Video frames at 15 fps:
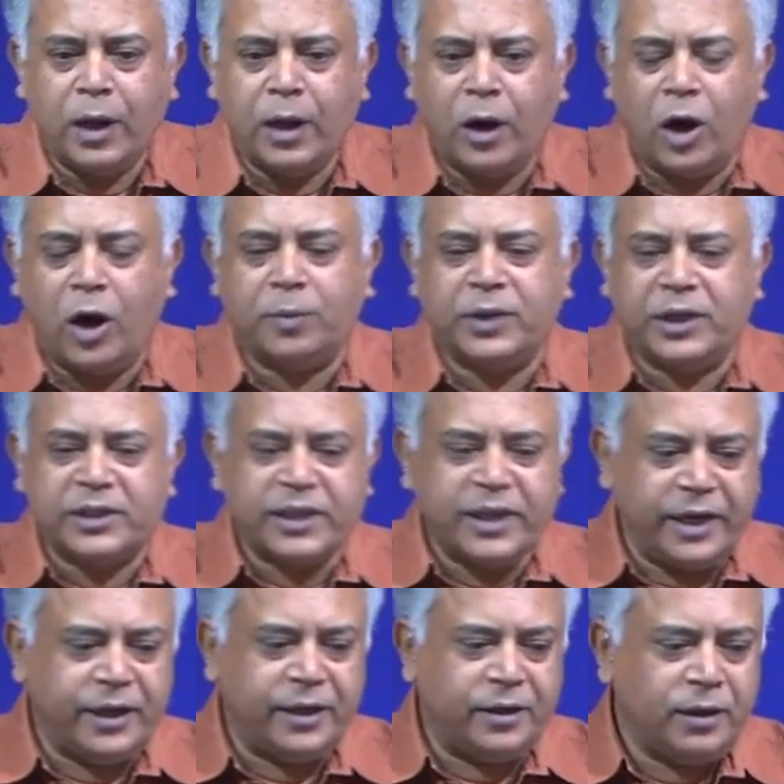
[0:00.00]
of the
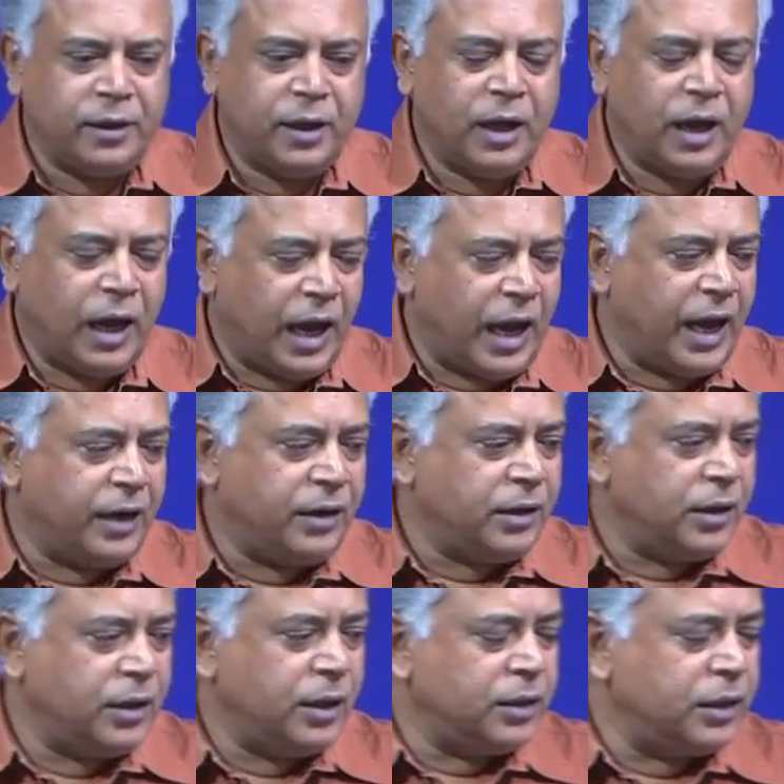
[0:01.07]
screen, and
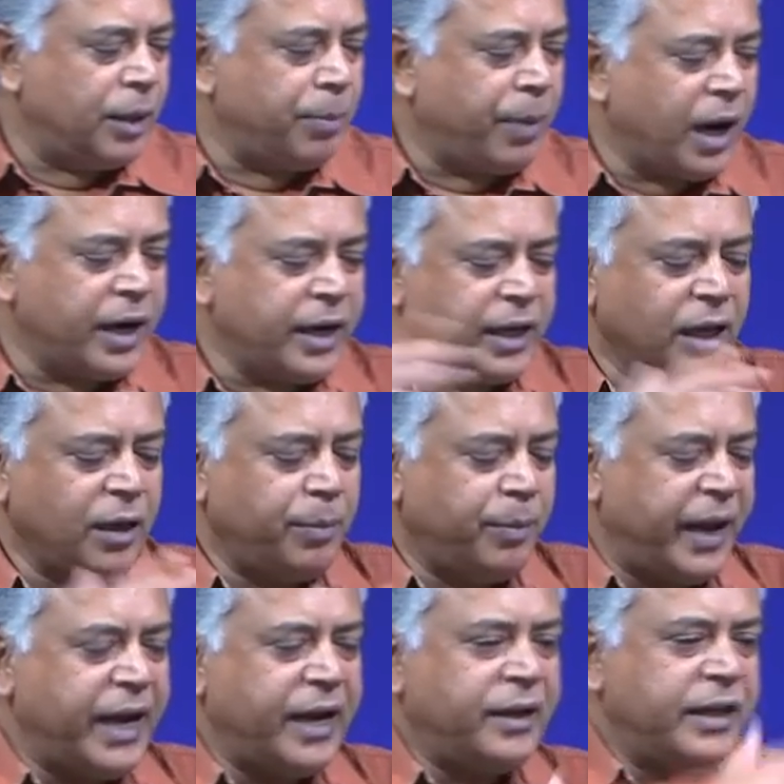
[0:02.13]
the particle
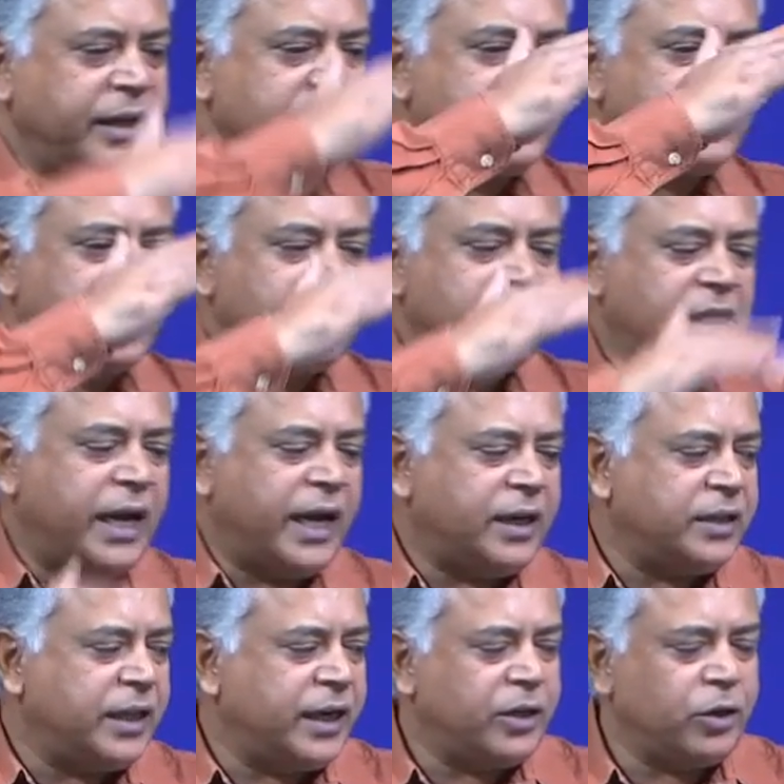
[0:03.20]
bed is such
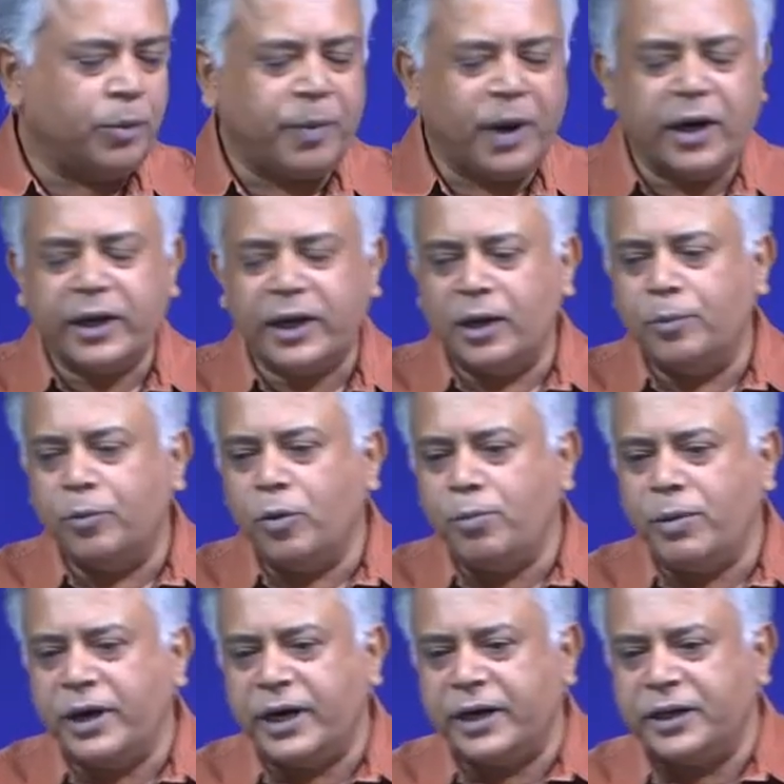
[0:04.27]
that your particle
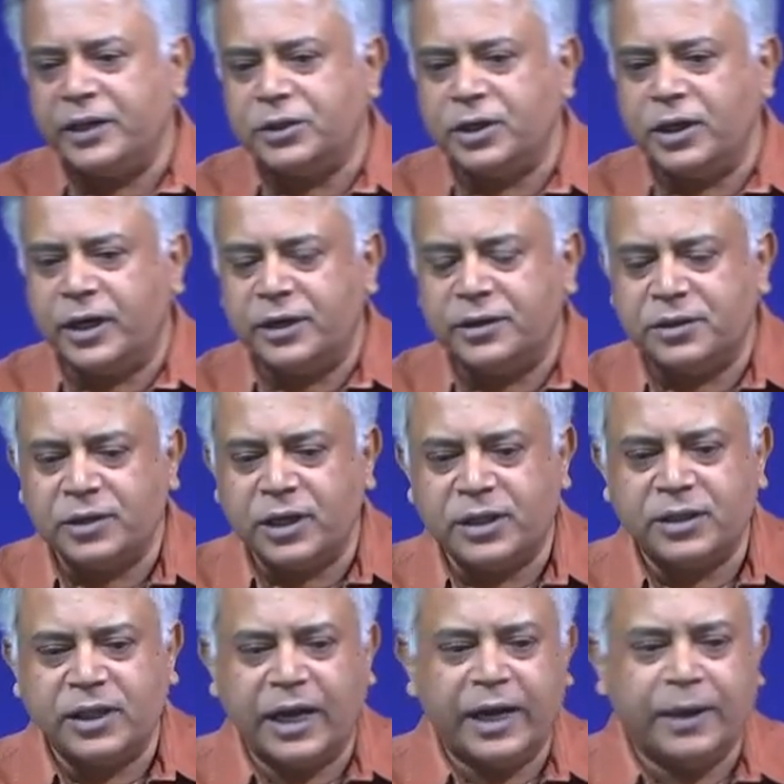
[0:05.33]
movement at each layer is such
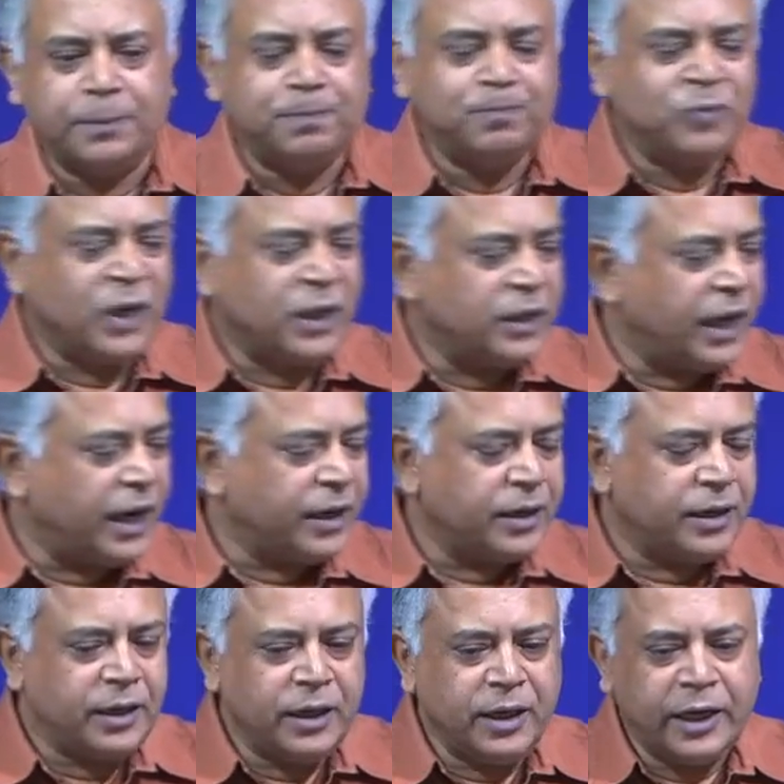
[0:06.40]

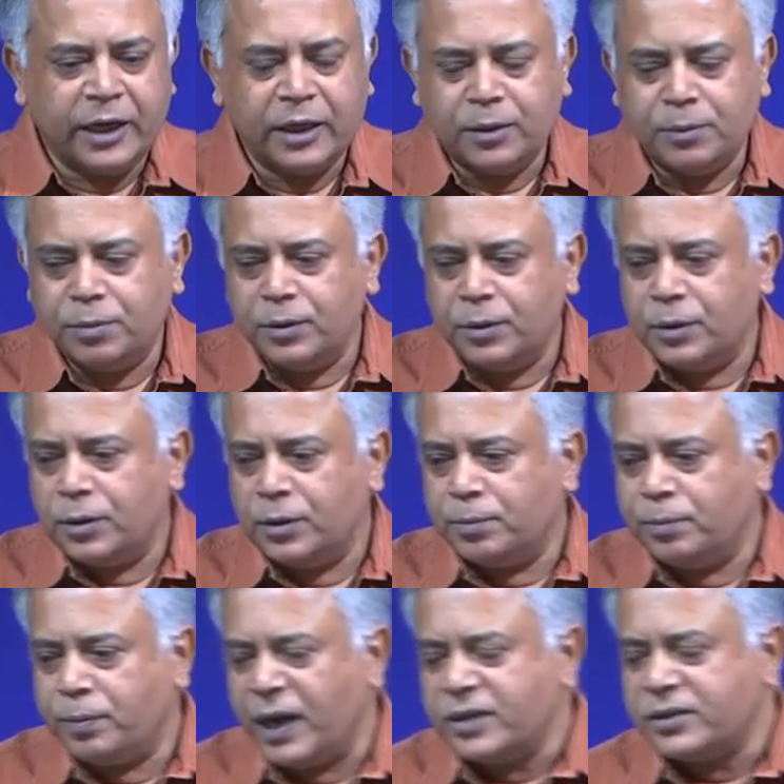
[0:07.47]
that it
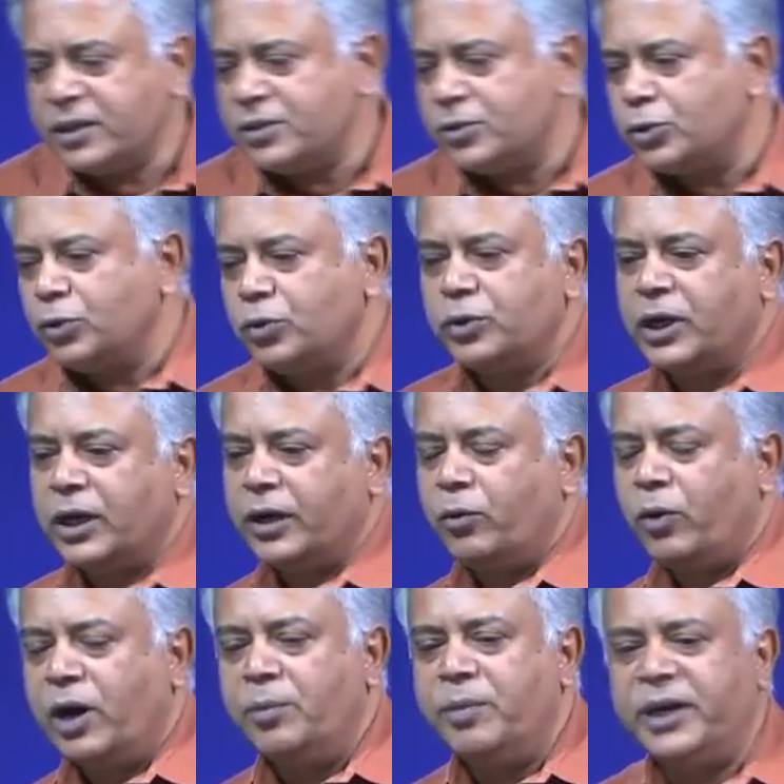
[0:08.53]
passes through the
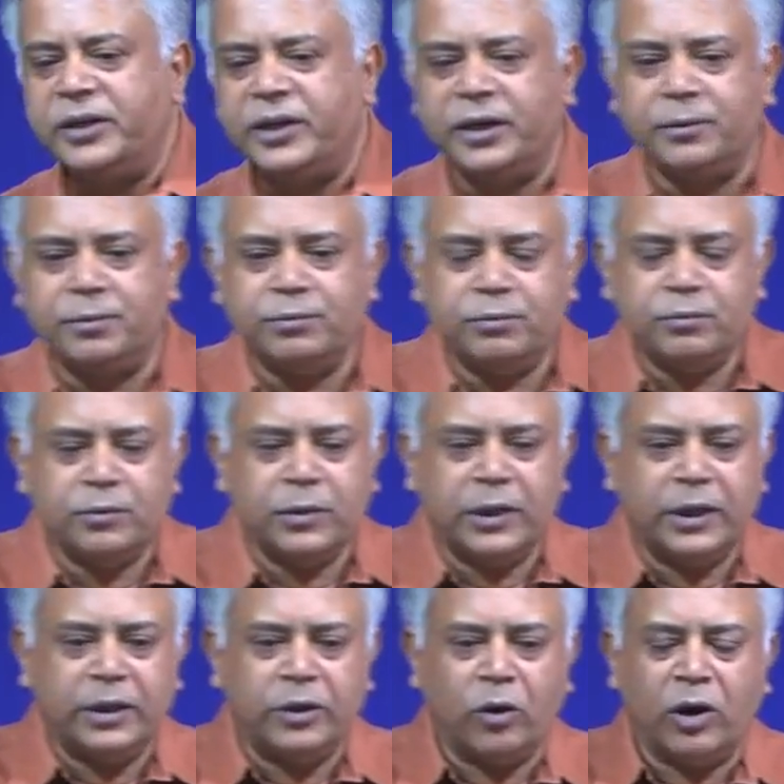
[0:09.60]
1 meter
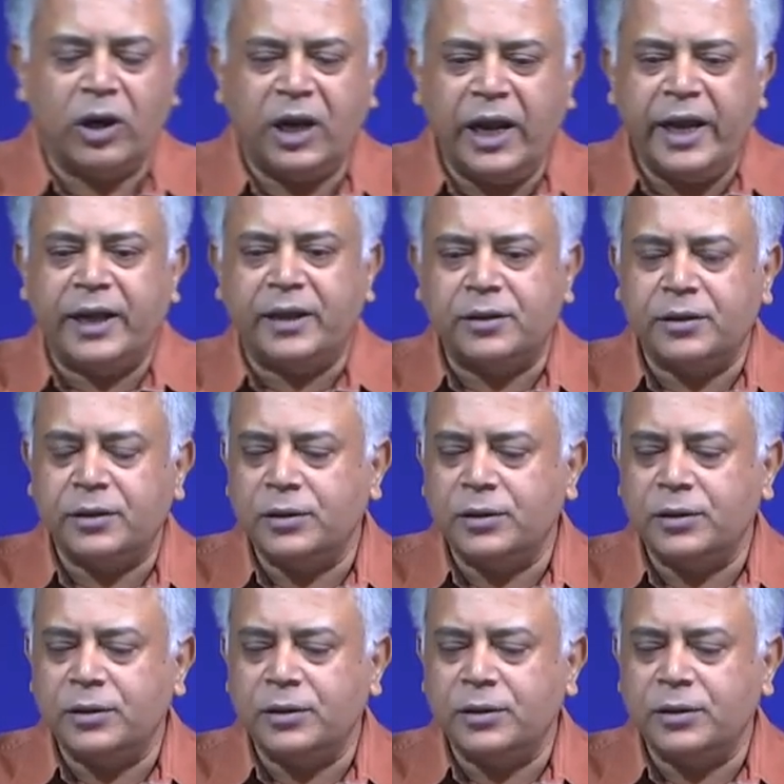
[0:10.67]
your length